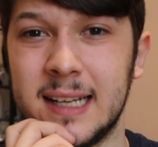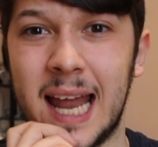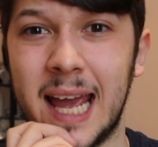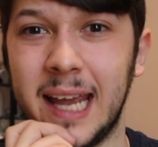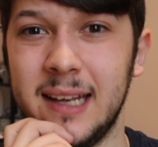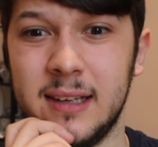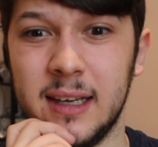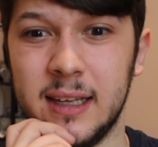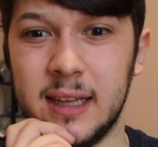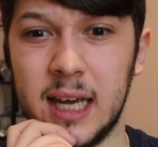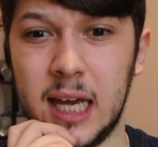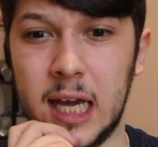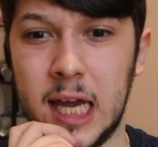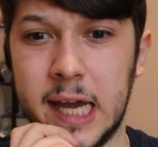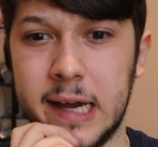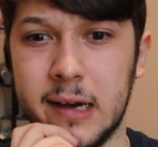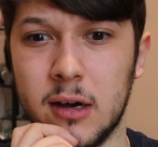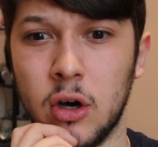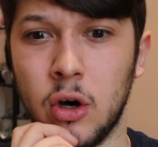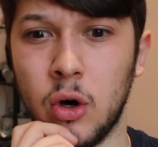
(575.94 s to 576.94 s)
lady that
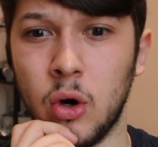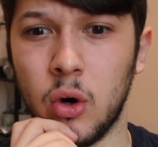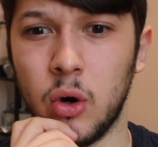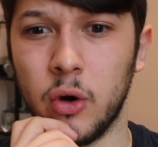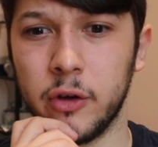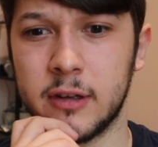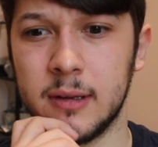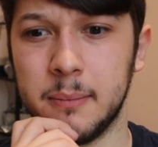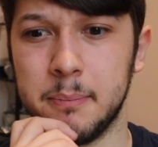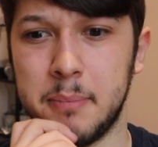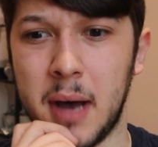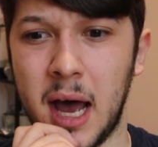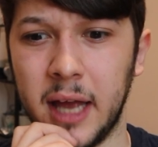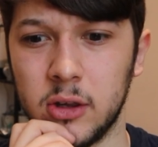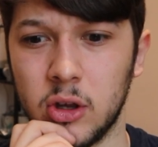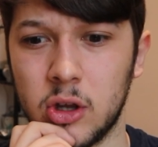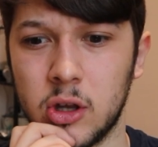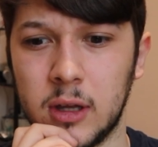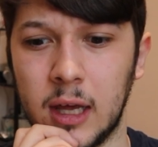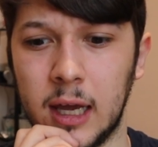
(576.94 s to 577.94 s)
hit a horse and
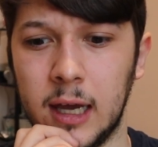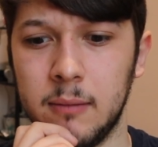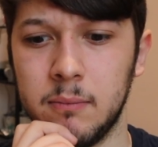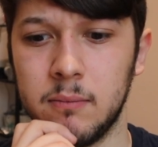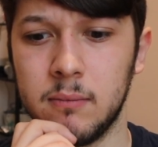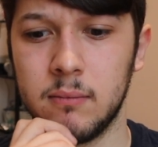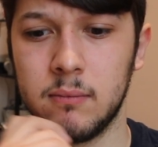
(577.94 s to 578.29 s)
punched it,